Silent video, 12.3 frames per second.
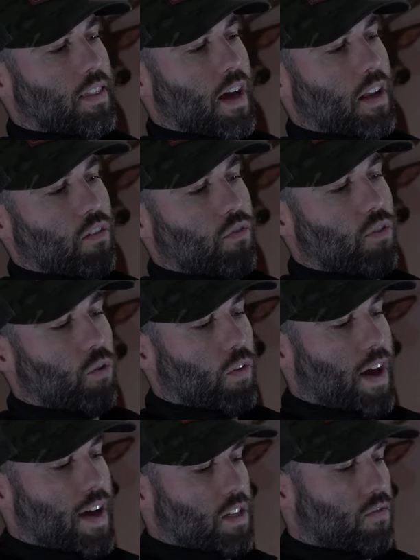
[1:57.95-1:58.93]
that to fold
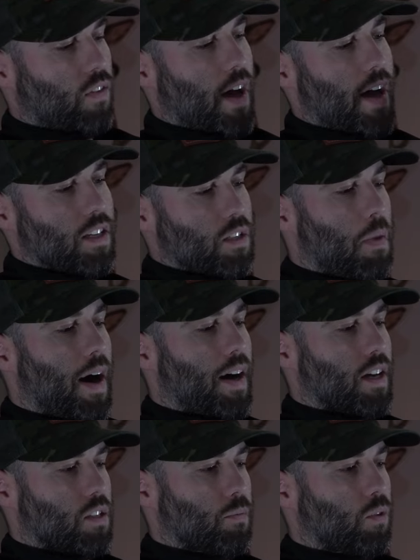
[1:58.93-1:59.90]
as flat as
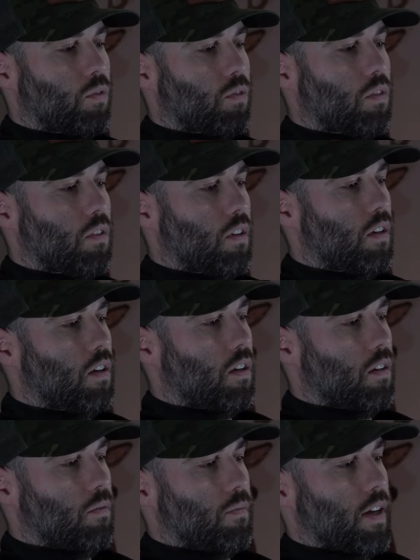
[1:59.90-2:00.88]
possible,
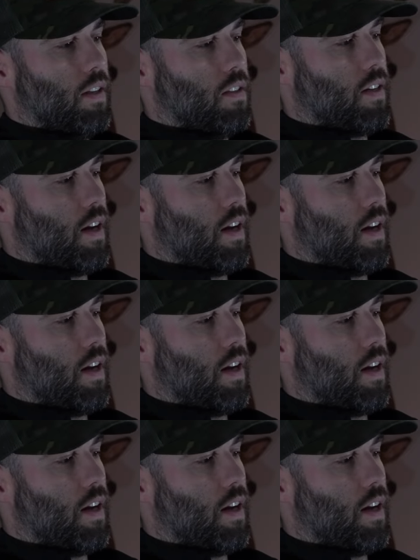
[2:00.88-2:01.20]
uh, that's